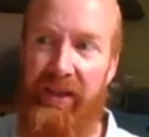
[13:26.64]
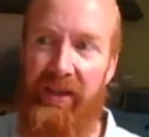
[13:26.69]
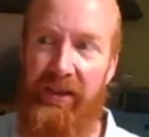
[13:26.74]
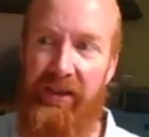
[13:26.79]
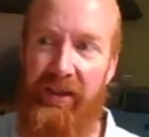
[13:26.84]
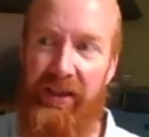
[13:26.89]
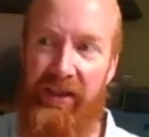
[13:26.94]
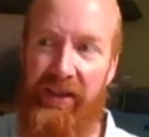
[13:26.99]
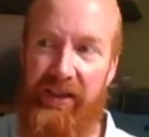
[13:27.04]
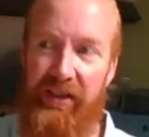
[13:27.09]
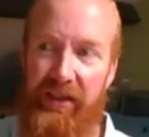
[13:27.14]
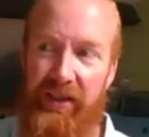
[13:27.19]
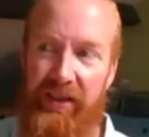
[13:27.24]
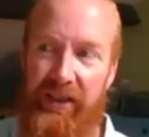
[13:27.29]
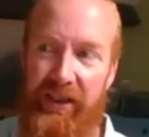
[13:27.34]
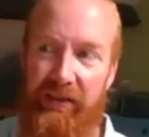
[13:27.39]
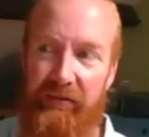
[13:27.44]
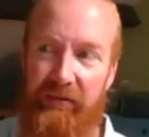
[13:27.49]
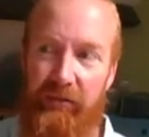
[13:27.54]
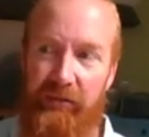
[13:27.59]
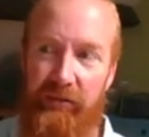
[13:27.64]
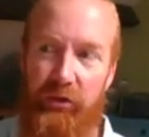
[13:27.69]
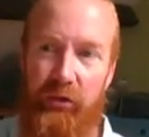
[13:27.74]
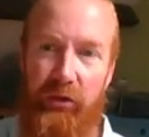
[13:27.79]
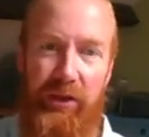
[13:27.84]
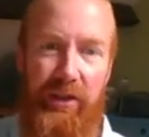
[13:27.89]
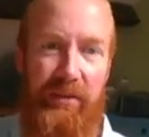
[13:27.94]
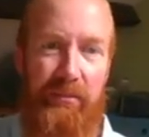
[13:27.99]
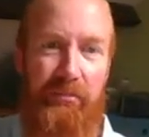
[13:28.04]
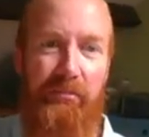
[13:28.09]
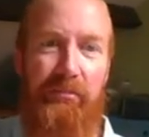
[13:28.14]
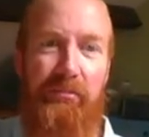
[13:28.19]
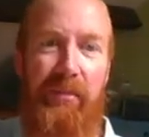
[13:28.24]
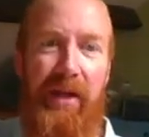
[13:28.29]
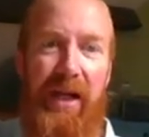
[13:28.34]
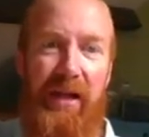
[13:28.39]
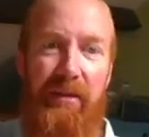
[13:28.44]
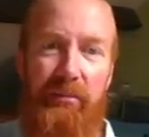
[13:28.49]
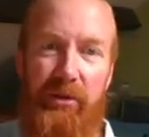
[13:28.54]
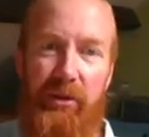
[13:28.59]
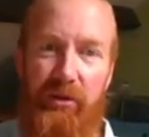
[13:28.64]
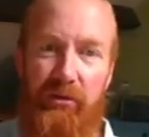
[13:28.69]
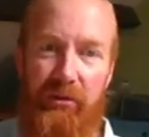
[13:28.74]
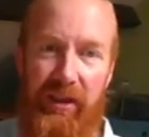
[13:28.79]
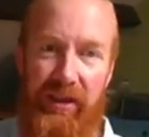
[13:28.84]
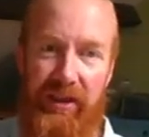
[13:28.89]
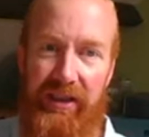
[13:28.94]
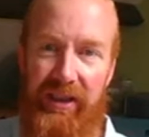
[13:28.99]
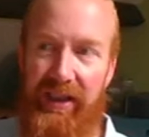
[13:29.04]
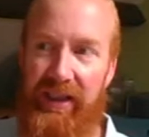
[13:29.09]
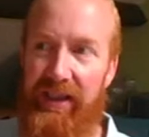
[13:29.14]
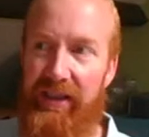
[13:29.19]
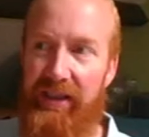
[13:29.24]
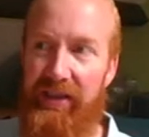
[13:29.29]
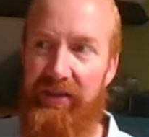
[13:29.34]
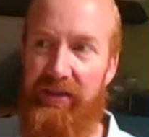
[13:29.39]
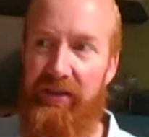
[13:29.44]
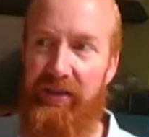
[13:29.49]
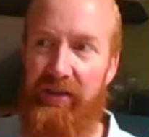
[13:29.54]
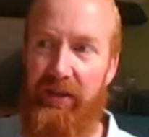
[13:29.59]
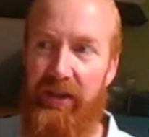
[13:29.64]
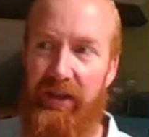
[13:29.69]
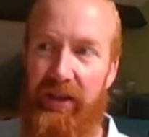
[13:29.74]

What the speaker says: this idea of trying to map your ideas,